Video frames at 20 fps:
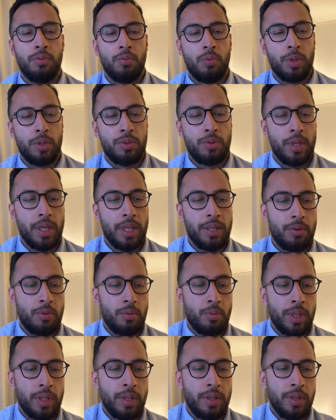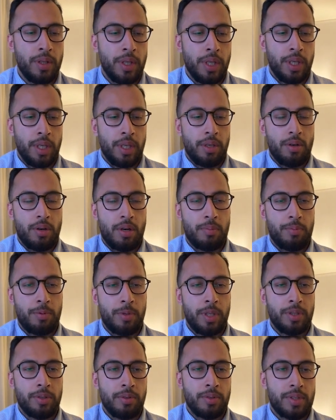worked together with
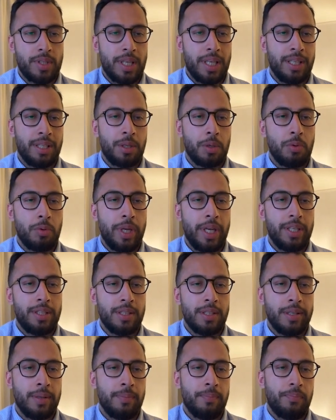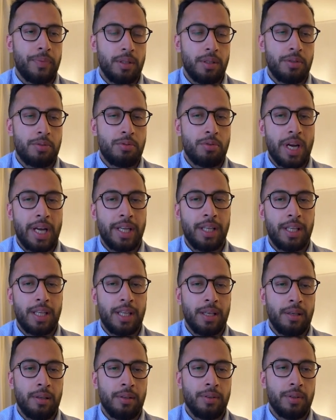operators and created a drying
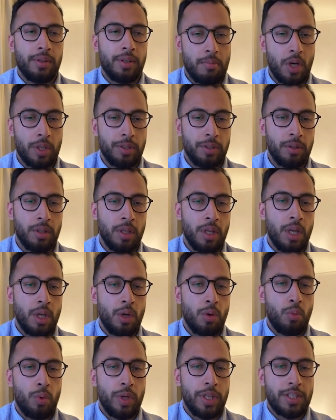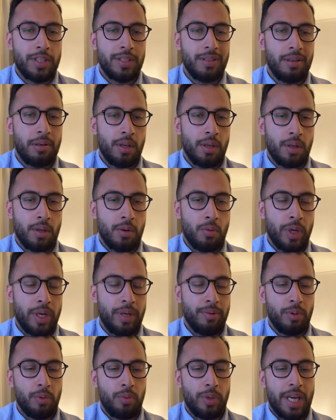kiln model, which
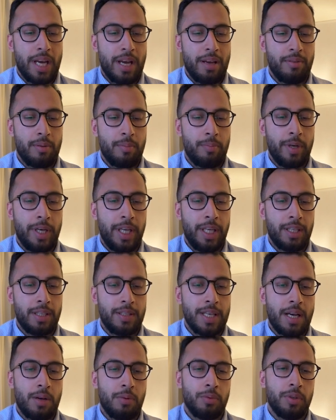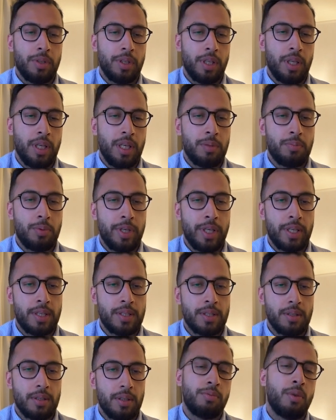whenever we have a breakdown, it
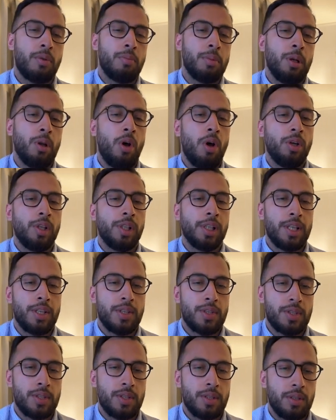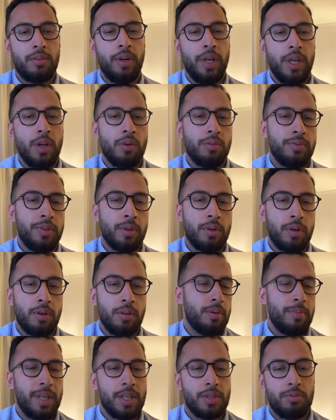predicts from a long list 3 of
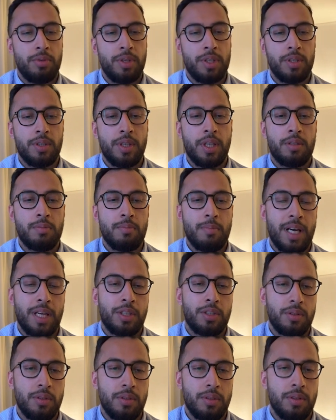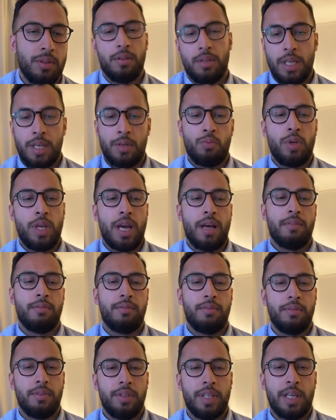the biggest reason it might that we
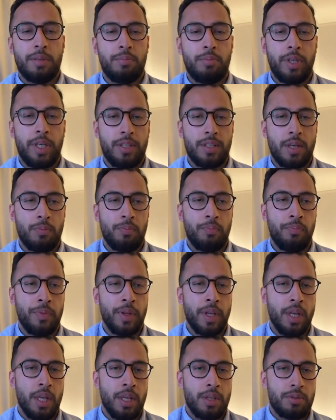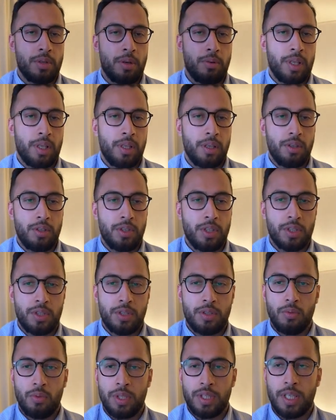have that breakdown. So I will
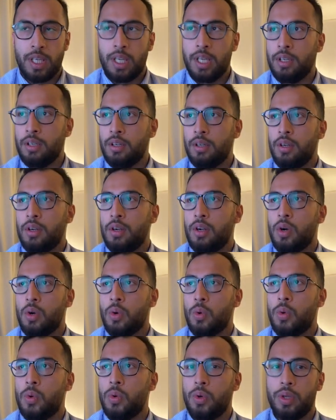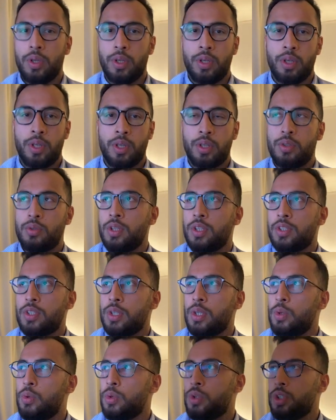just once again go to the
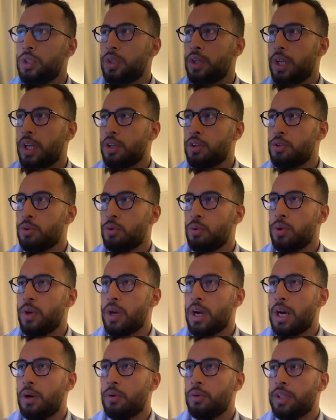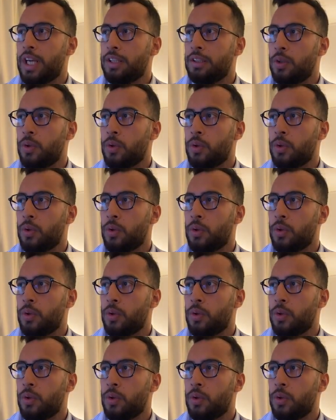solution and show you how that